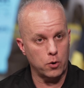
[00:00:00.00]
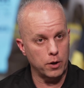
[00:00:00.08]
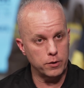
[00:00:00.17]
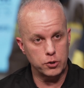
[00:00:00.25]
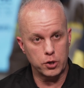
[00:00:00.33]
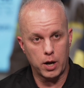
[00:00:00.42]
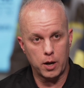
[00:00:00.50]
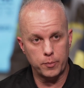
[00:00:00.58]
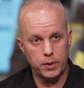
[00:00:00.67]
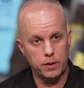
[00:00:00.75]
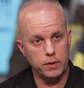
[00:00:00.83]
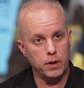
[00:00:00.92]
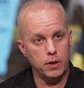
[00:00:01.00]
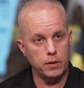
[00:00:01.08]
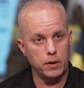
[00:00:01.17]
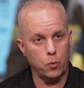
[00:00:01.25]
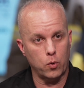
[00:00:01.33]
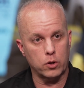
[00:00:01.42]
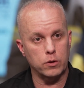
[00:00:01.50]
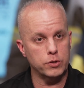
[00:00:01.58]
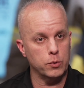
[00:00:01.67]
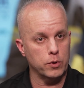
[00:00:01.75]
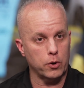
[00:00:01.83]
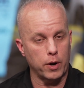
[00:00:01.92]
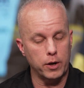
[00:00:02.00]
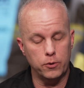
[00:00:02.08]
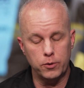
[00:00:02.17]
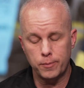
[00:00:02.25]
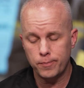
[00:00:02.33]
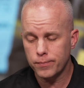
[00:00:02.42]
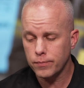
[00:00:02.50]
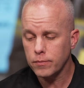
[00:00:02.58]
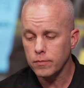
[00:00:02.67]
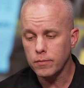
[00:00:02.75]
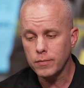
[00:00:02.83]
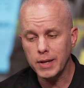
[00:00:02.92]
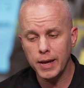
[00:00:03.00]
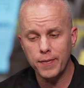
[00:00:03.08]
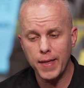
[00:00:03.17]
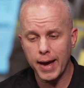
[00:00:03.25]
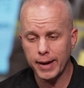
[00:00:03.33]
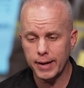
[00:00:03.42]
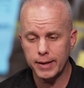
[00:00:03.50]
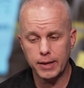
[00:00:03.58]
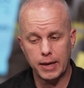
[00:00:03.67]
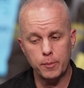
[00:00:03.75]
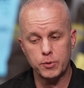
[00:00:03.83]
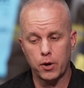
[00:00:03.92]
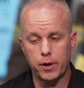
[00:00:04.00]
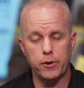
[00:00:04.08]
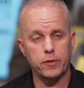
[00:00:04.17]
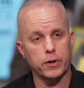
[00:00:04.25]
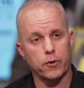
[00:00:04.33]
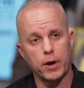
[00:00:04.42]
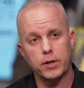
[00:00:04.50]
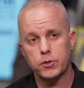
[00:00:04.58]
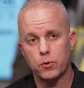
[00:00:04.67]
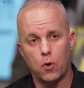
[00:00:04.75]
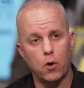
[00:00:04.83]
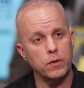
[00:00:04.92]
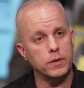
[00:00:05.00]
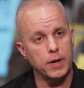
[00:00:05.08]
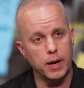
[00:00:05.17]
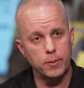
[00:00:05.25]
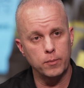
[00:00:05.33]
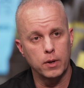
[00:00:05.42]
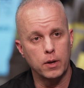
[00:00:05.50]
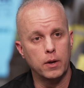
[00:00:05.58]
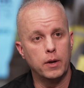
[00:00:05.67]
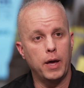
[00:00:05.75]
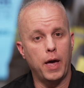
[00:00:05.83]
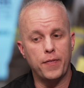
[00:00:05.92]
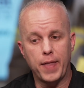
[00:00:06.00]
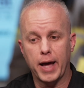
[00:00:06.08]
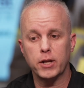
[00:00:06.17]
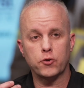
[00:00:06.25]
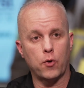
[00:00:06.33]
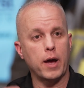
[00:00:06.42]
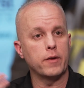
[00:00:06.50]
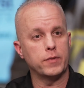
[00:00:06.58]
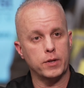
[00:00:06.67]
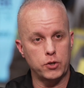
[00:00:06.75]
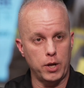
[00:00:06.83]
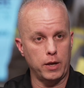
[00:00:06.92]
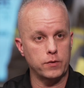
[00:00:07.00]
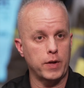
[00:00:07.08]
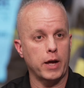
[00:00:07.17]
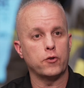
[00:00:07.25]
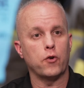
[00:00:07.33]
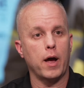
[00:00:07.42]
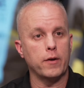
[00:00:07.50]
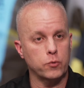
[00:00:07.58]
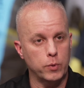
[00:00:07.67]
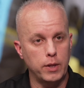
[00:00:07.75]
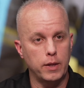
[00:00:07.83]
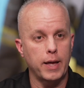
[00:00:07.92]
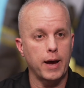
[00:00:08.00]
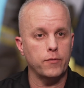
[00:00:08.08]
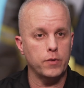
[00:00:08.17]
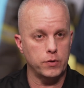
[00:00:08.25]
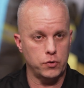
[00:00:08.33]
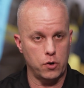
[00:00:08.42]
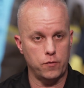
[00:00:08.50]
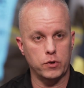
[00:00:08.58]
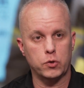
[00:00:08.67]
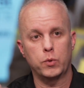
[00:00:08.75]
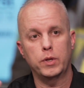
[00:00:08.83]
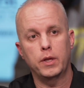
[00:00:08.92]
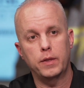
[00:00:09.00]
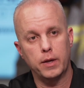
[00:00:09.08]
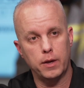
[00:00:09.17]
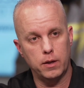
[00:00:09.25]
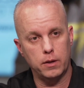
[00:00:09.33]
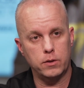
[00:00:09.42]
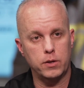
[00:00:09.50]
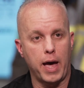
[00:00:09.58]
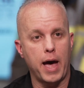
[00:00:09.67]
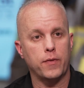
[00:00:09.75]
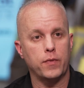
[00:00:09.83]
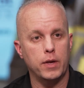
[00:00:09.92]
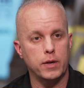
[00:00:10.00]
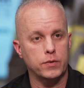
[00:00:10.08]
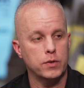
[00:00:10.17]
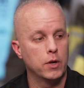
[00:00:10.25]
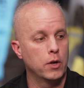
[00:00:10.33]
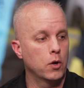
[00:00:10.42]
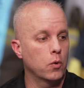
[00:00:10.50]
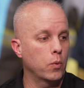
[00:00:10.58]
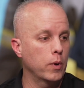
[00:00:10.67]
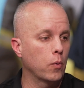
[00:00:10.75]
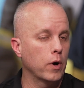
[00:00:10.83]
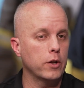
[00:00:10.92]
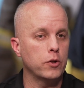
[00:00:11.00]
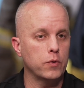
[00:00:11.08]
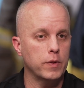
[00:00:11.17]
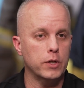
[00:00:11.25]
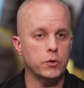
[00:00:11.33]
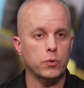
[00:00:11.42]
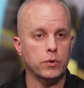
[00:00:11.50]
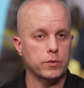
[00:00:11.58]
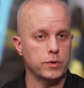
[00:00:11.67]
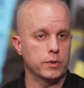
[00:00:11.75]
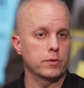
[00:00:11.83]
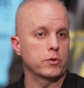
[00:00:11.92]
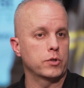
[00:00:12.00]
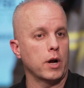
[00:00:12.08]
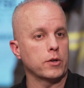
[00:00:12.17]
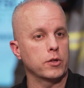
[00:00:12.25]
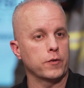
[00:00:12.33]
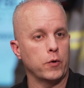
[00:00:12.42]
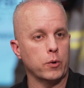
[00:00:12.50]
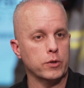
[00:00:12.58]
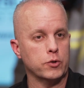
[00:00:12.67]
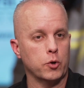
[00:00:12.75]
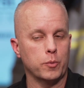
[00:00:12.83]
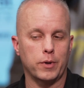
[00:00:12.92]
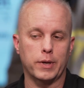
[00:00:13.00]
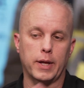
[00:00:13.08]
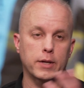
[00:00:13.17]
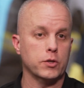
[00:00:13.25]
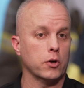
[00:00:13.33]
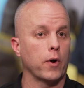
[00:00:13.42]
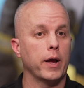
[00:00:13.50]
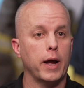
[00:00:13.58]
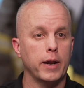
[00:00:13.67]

that are on the job that work closely with the credit union. And that kind of keeps our ear to the grindstone all the time. And that drives the change. That drives, we need to have this service. We need to add this. We want to do this. We'll talk to the focus group. They're like, that's a great